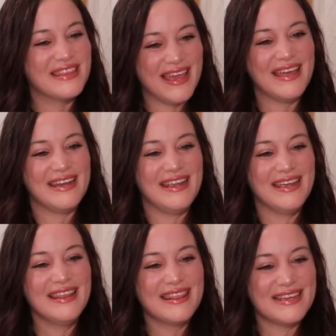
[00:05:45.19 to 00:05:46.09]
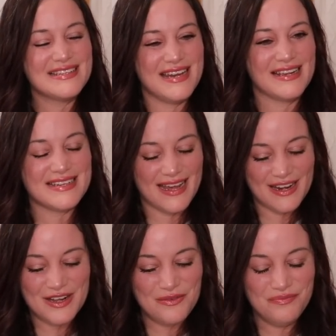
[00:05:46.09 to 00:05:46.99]
getting this next
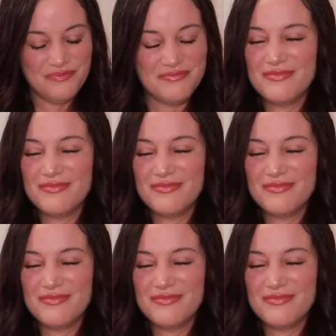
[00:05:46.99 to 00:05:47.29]
item.